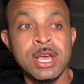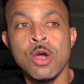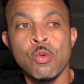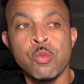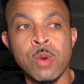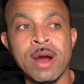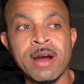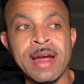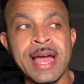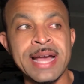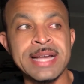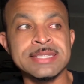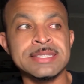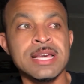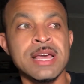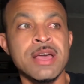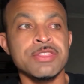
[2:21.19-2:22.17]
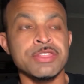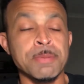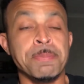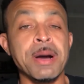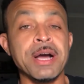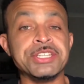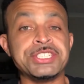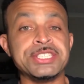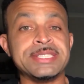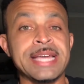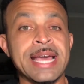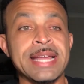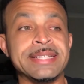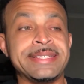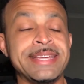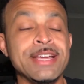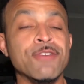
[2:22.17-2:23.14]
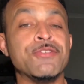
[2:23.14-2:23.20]
whereas the punches
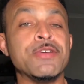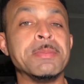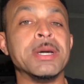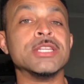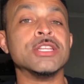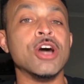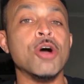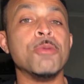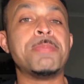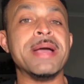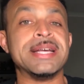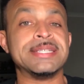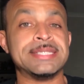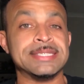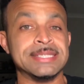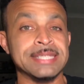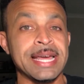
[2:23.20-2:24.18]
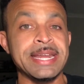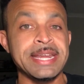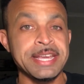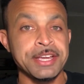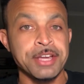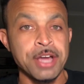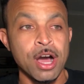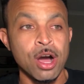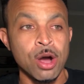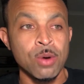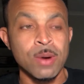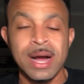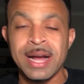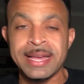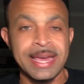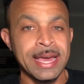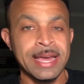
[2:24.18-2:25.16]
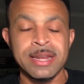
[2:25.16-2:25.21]
that TEOFIMO Lopez is letting go,
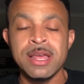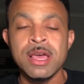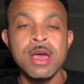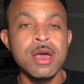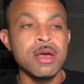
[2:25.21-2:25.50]
again,